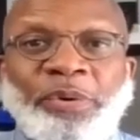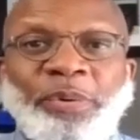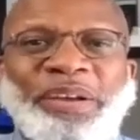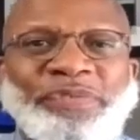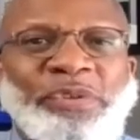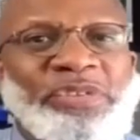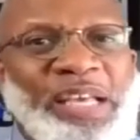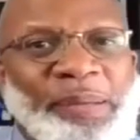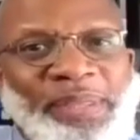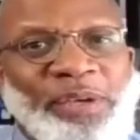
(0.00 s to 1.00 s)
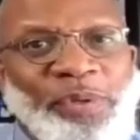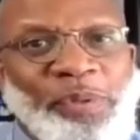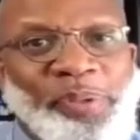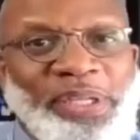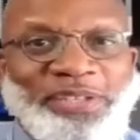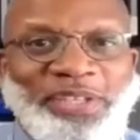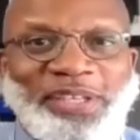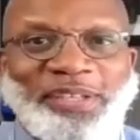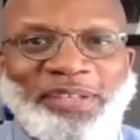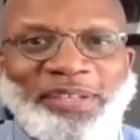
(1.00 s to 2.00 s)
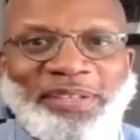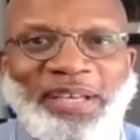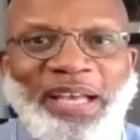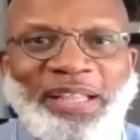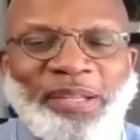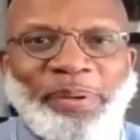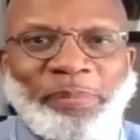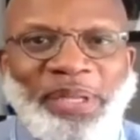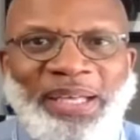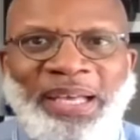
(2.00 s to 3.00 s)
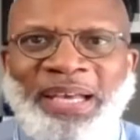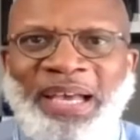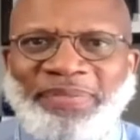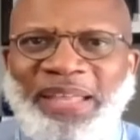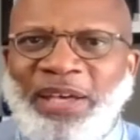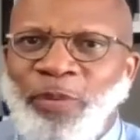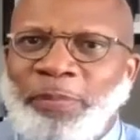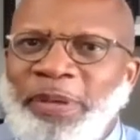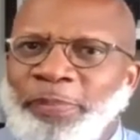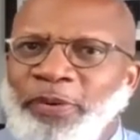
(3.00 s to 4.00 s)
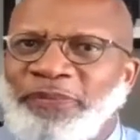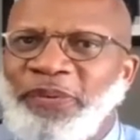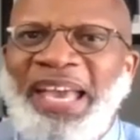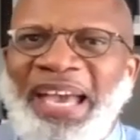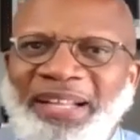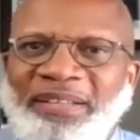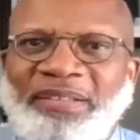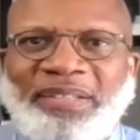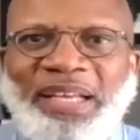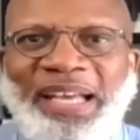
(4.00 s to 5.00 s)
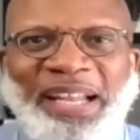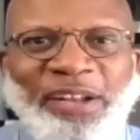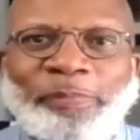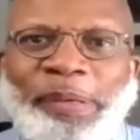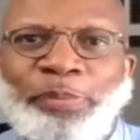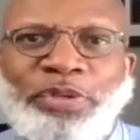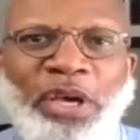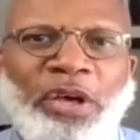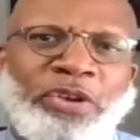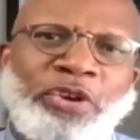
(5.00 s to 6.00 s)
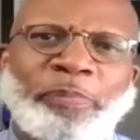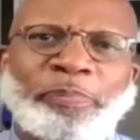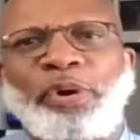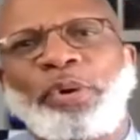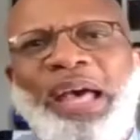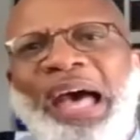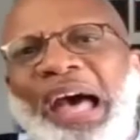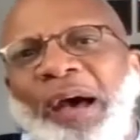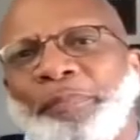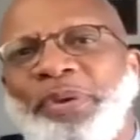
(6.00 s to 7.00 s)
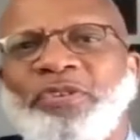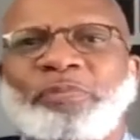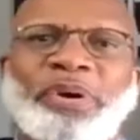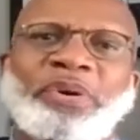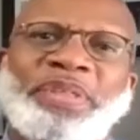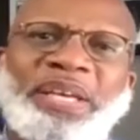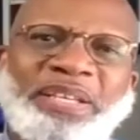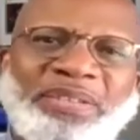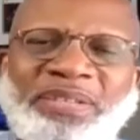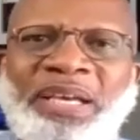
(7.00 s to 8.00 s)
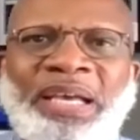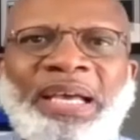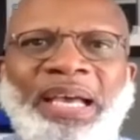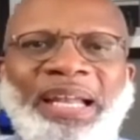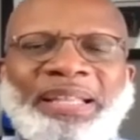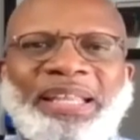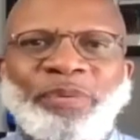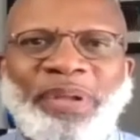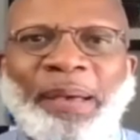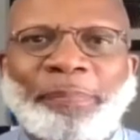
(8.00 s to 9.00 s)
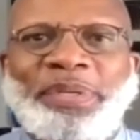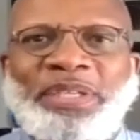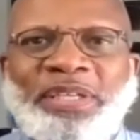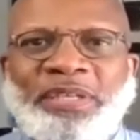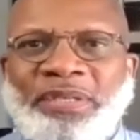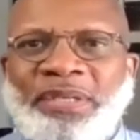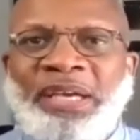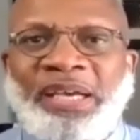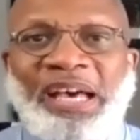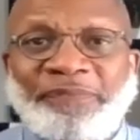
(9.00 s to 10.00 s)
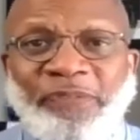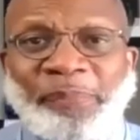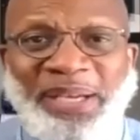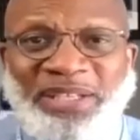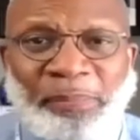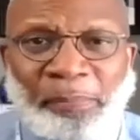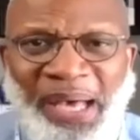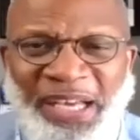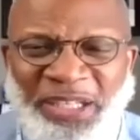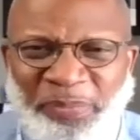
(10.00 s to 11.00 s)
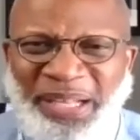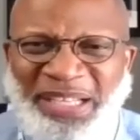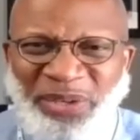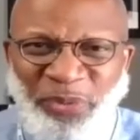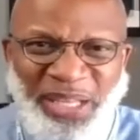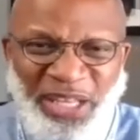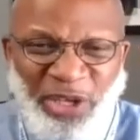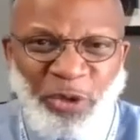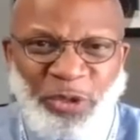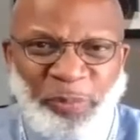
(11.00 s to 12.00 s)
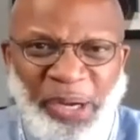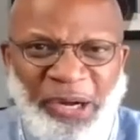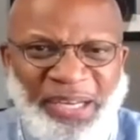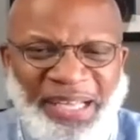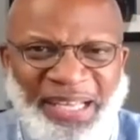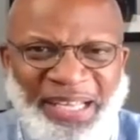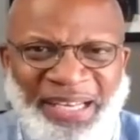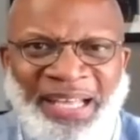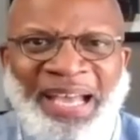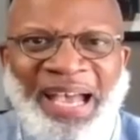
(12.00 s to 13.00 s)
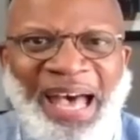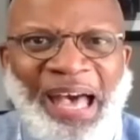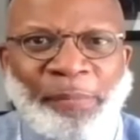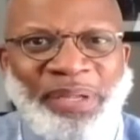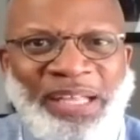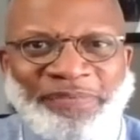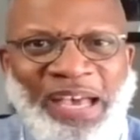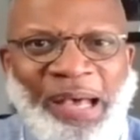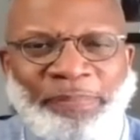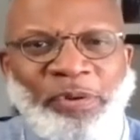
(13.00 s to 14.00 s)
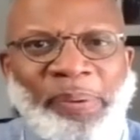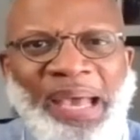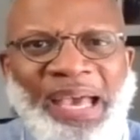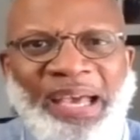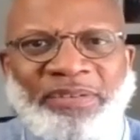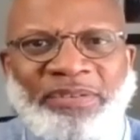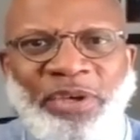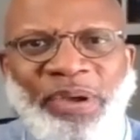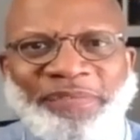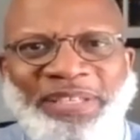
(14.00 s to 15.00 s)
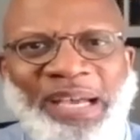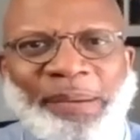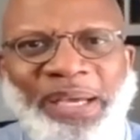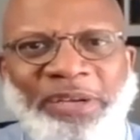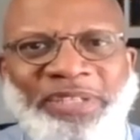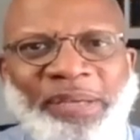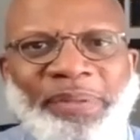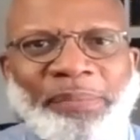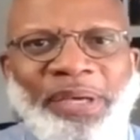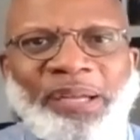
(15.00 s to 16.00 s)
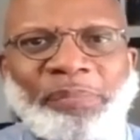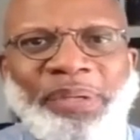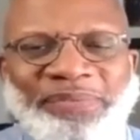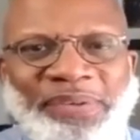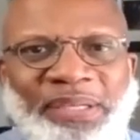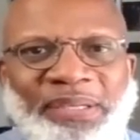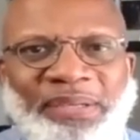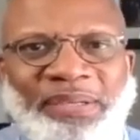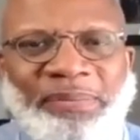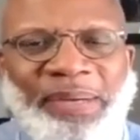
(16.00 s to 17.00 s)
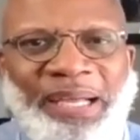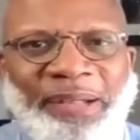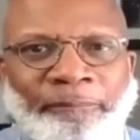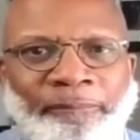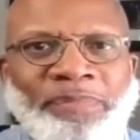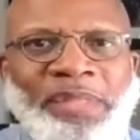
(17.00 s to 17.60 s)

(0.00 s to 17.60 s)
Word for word: But we have to do the same thing with policing and the public. I think what people forget, and I know people say, oh, you're pro cop and you're pro this. And I think what happens is confirmation bias plays a really huge part in I believe cops are bad. So every time I hear something, I'm going to believe it. Right? right.